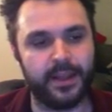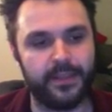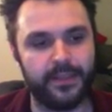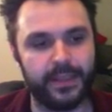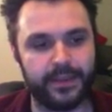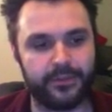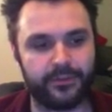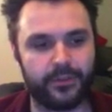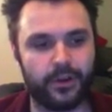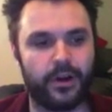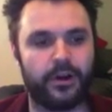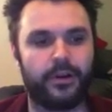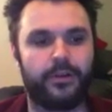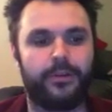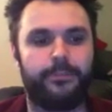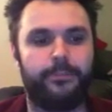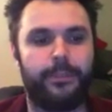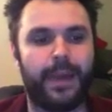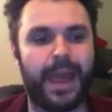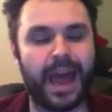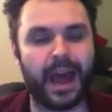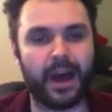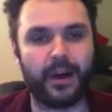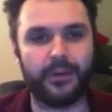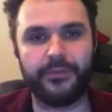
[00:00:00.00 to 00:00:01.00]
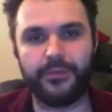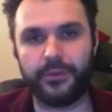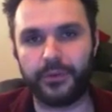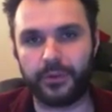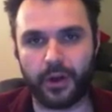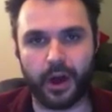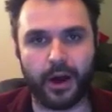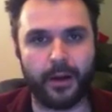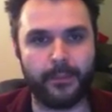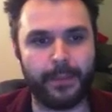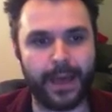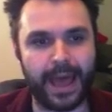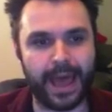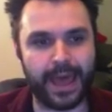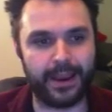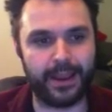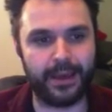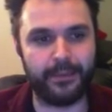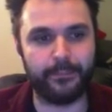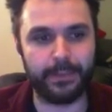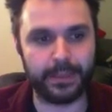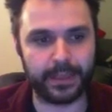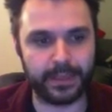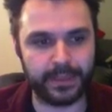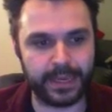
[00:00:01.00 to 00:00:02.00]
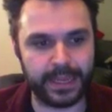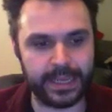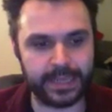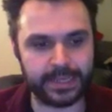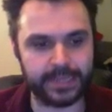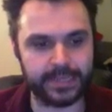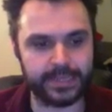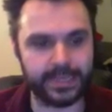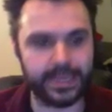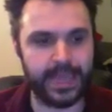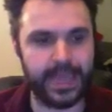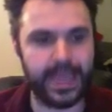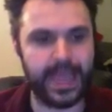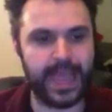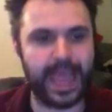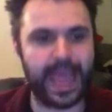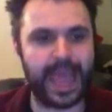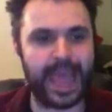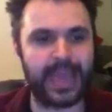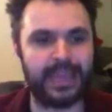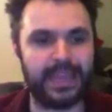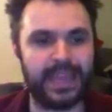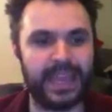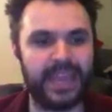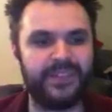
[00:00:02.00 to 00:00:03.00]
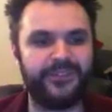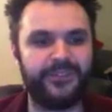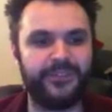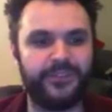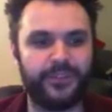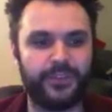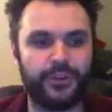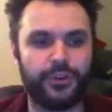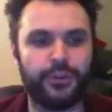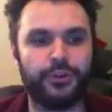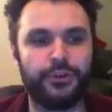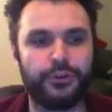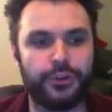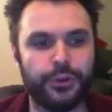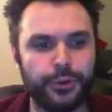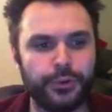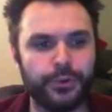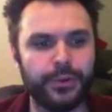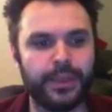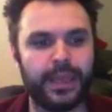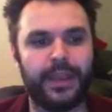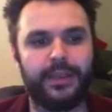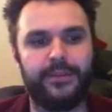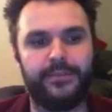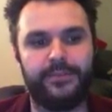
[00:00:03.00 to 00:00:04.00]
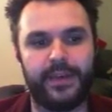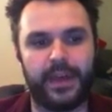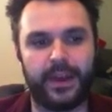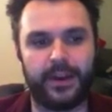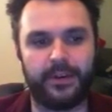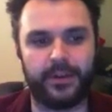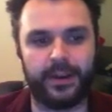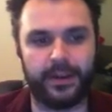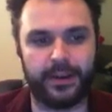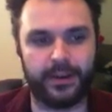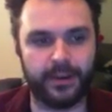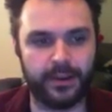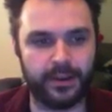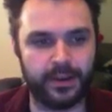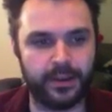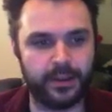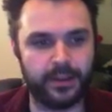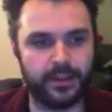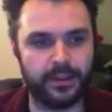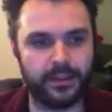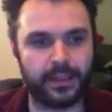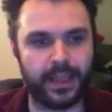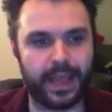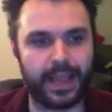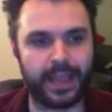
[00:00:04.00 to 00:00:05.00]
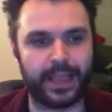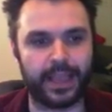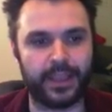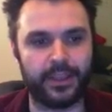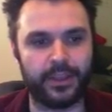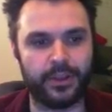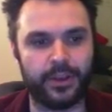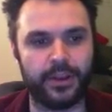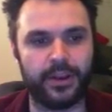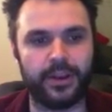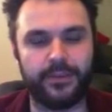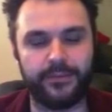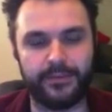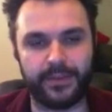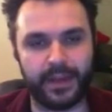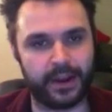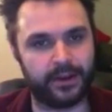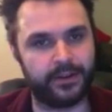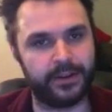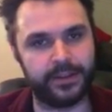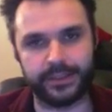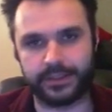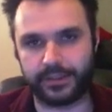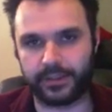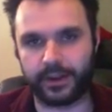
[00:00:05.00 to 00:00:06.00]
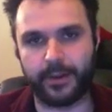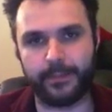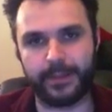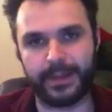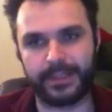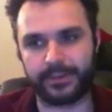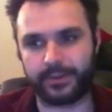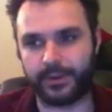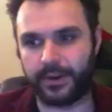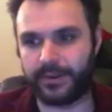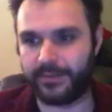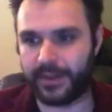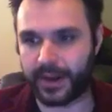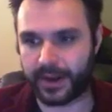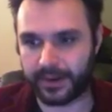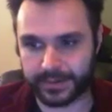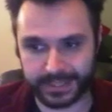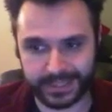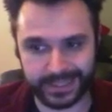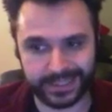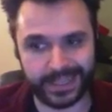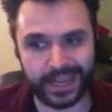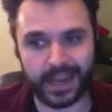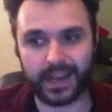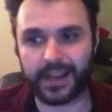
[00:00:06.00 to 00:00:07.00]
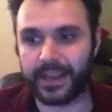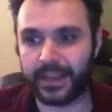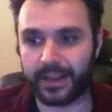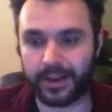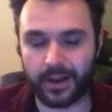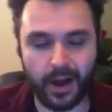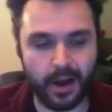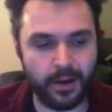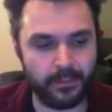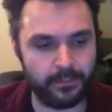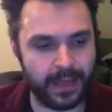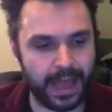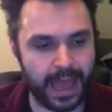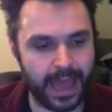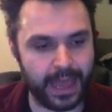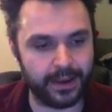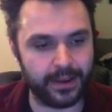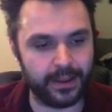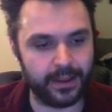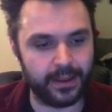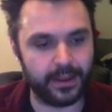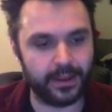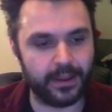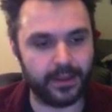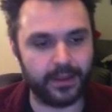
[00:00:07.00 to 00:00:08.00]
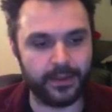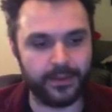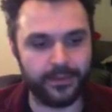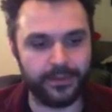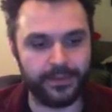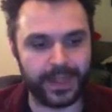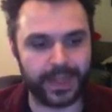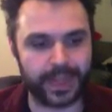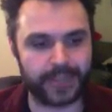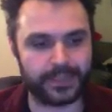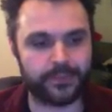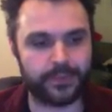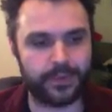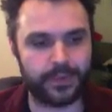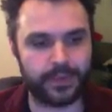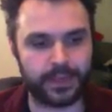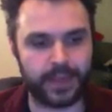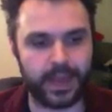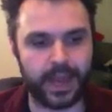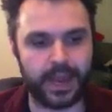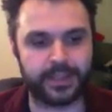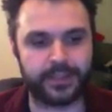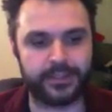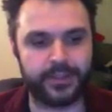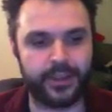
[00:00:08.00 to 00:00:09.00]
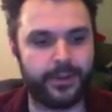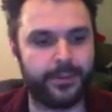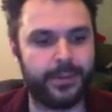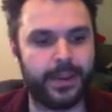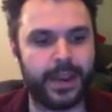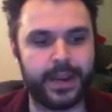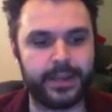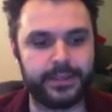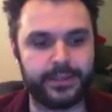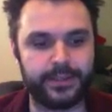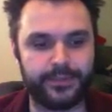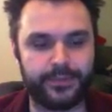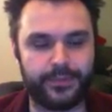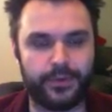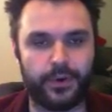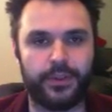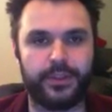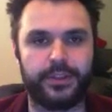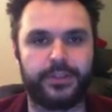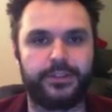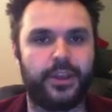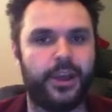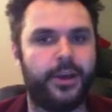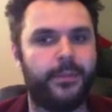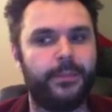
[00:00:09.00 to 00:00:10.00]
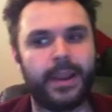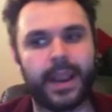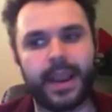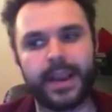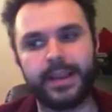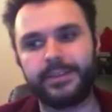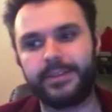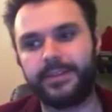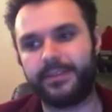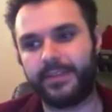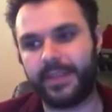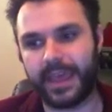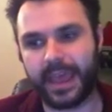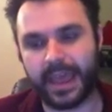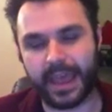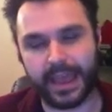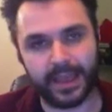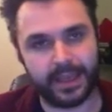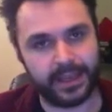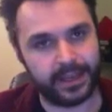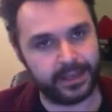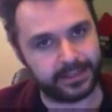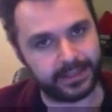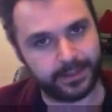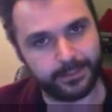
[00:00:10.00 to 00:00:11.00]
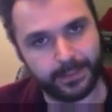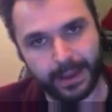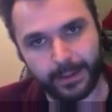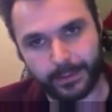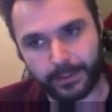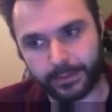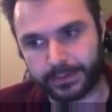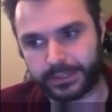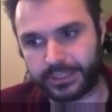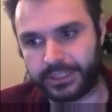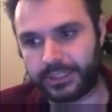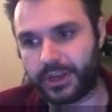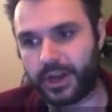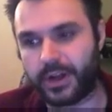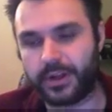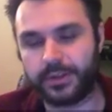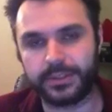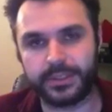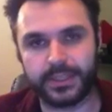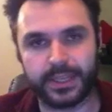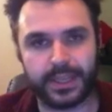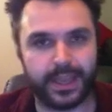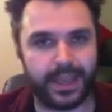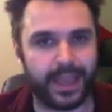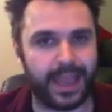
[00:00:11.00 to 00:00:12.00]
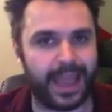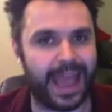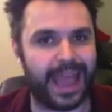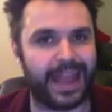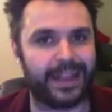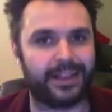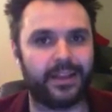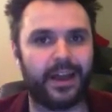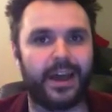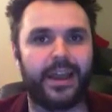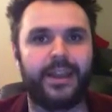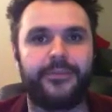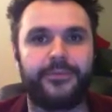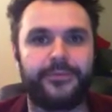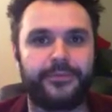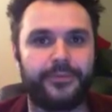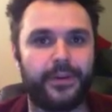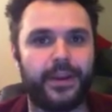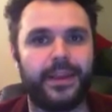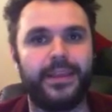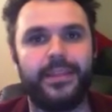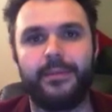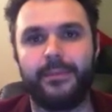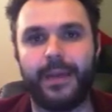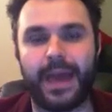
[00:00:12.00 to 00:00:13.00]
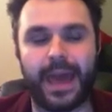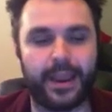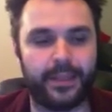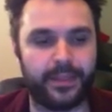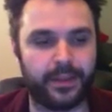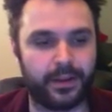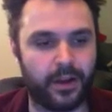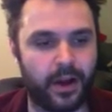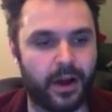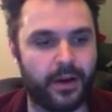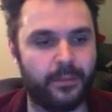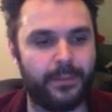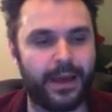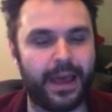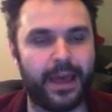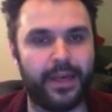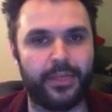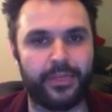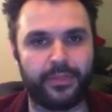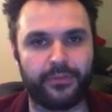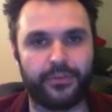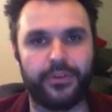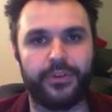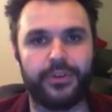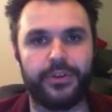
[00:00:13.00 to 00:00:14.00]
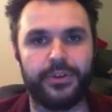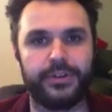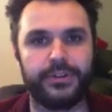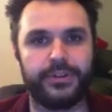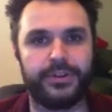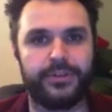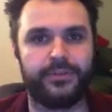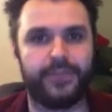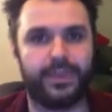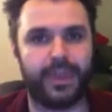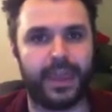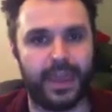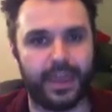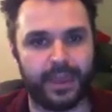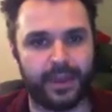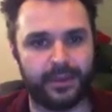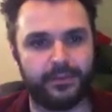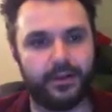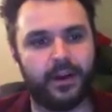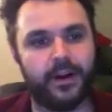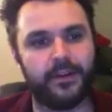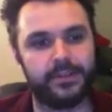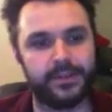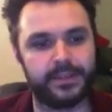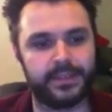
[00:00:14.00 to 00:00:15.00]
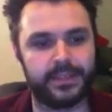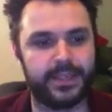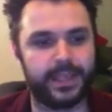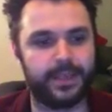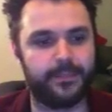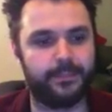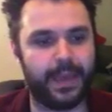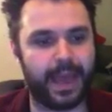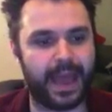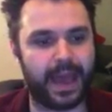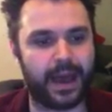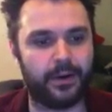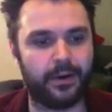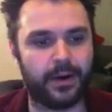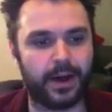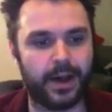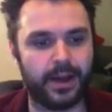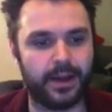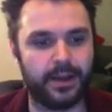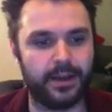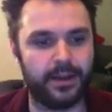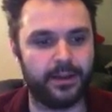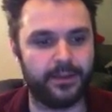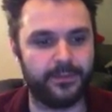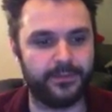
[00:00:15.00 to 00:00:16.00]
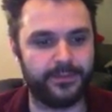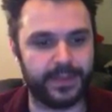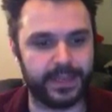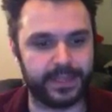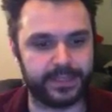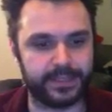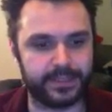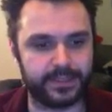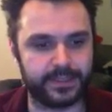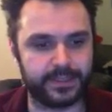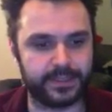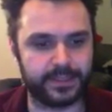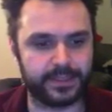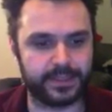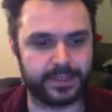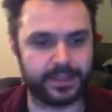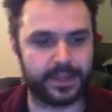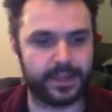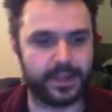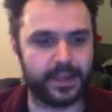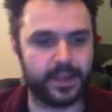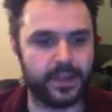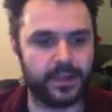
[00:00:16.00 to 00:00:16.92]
they've got powerful combat abilities, and if you do get a veteran, like a unit of veterans, combat squad of veterans stuck in combat, that's what the kind of Terminators are for. The Terminators are there to be able to assault and kind of free them out of the combat through use of obviously their power fists.